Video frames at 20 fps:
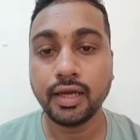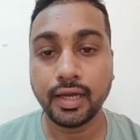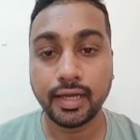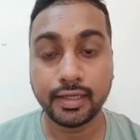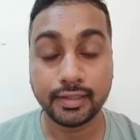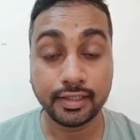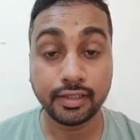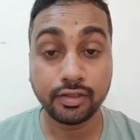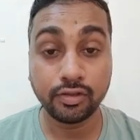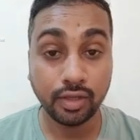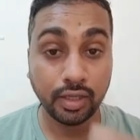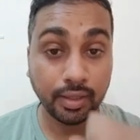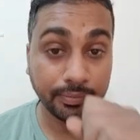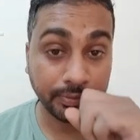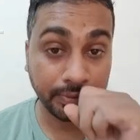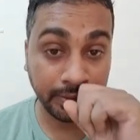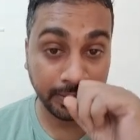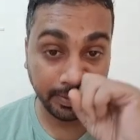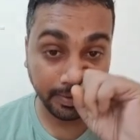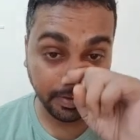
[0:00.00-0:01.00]
I think you have
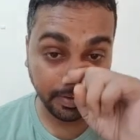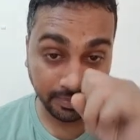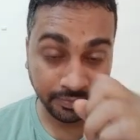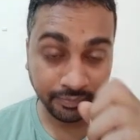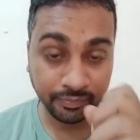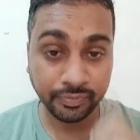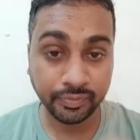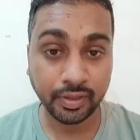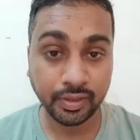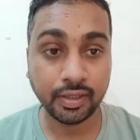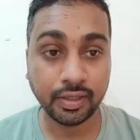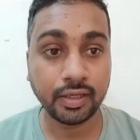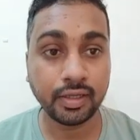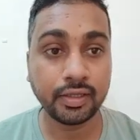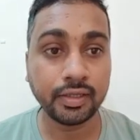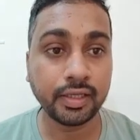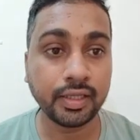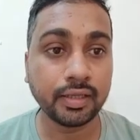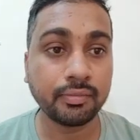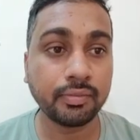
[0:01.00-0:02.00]
seen
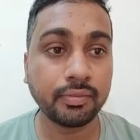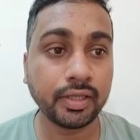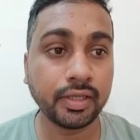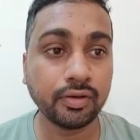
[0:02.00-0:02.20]
nearby